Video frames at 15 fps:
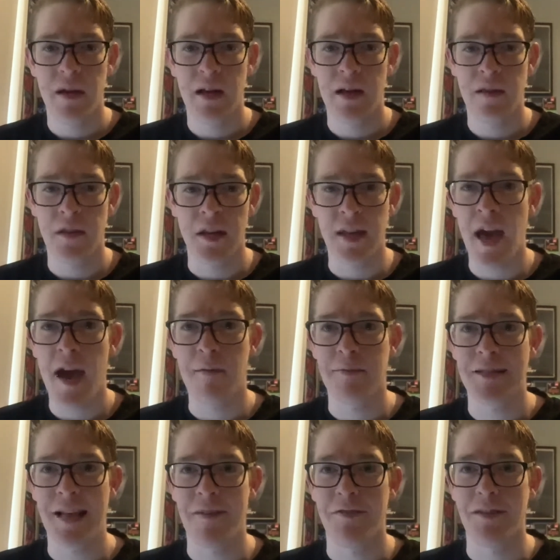the game's
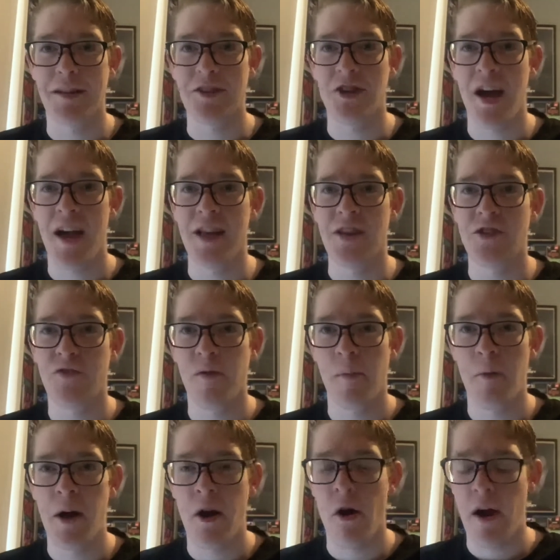definitely changed from
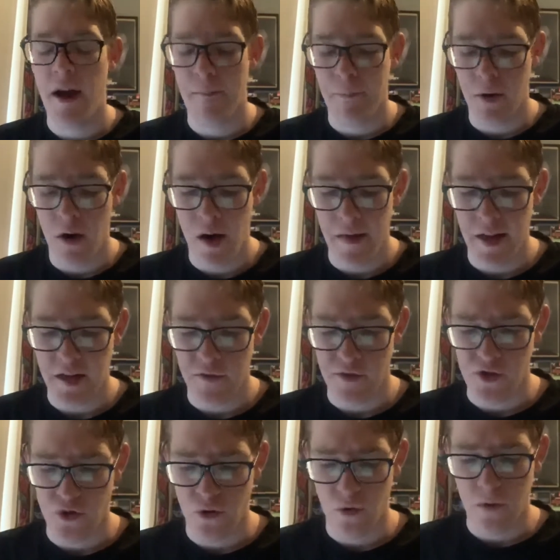when I umpire, that's for
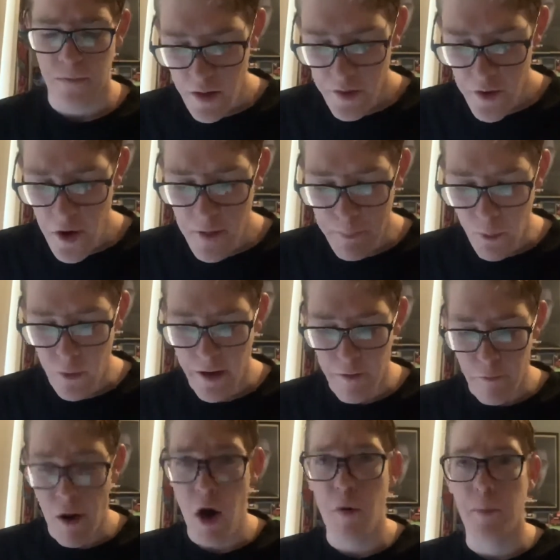sure. Third point,
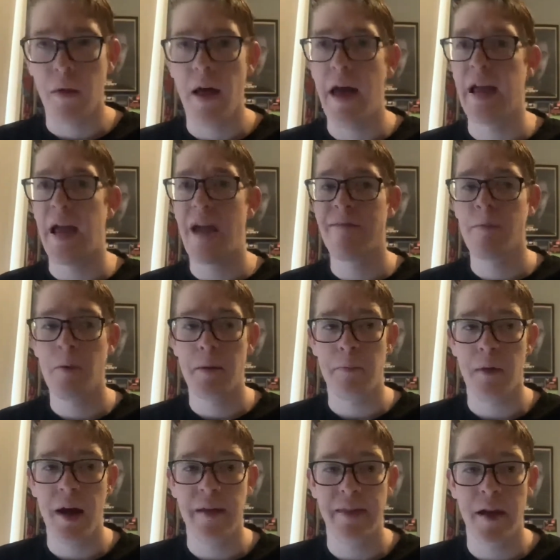role playing. Everybody
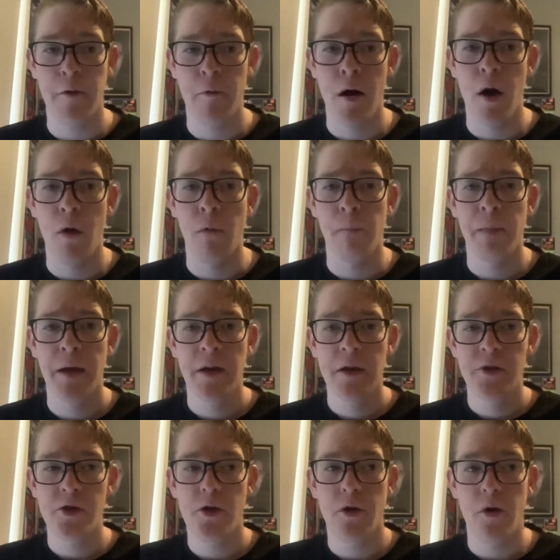played their role.
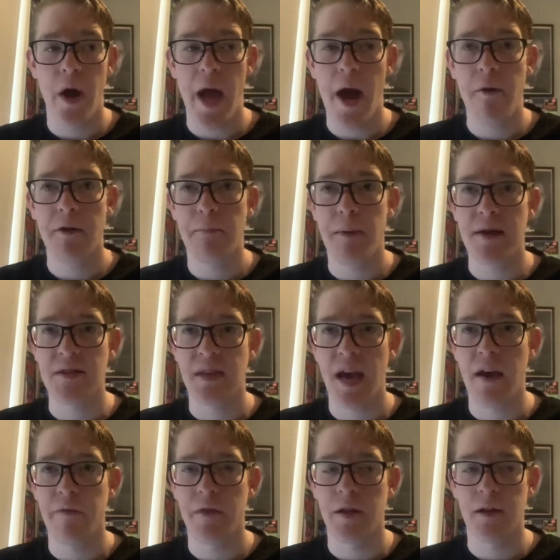Dougal Howard, best
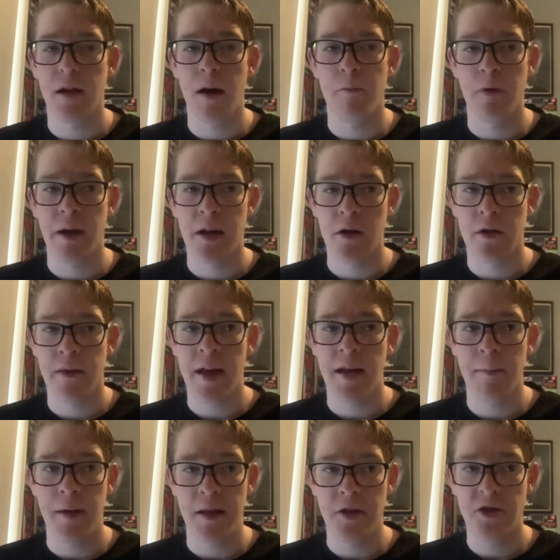game for the club. We'll get onto that in
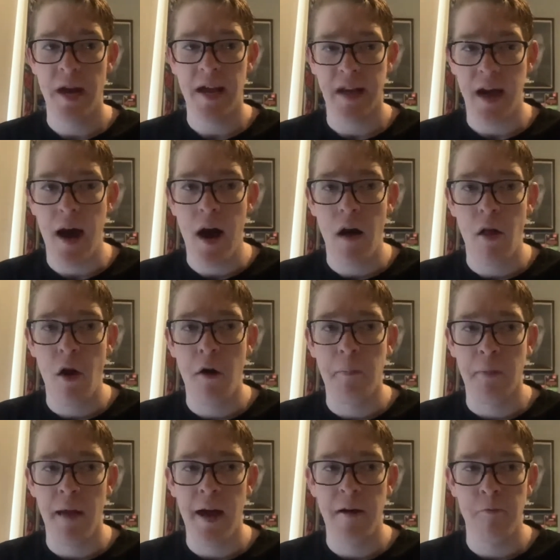a minute. Jake Carlisle
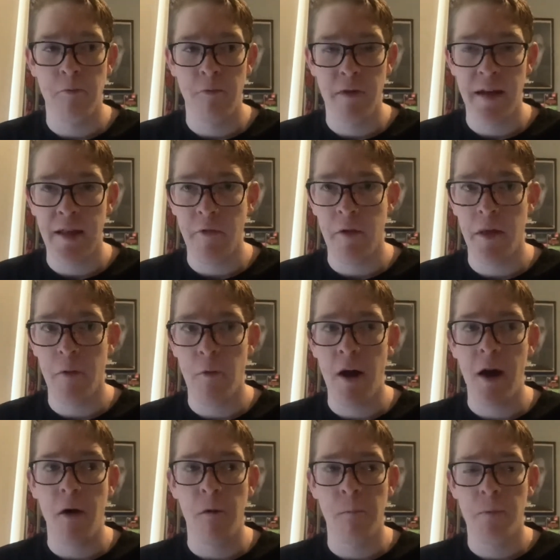played really, really
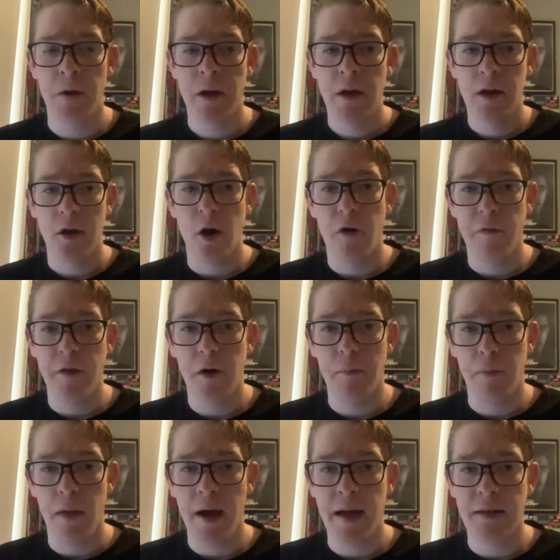well. Caulfield
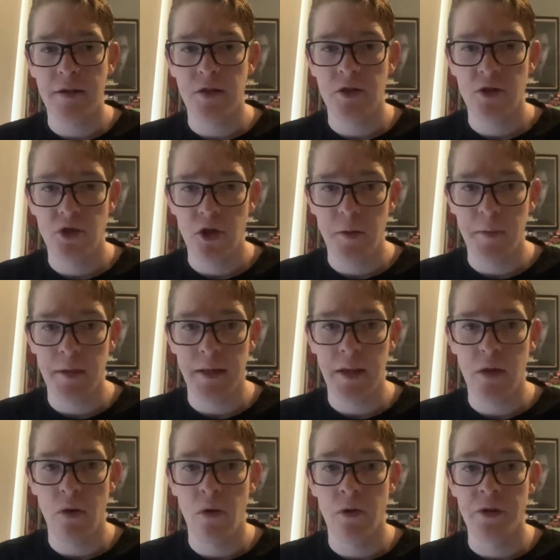played stupidly
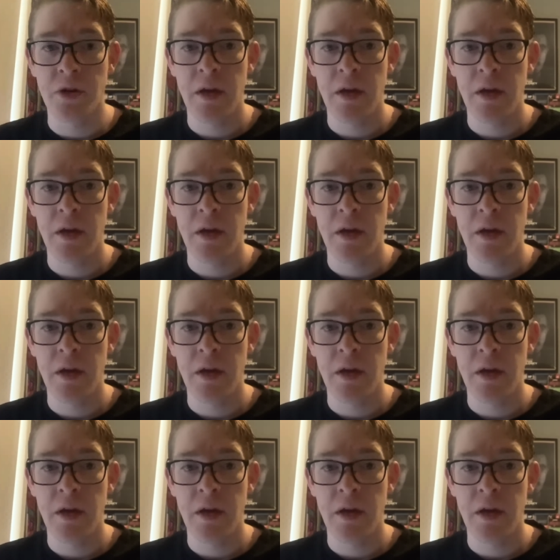good.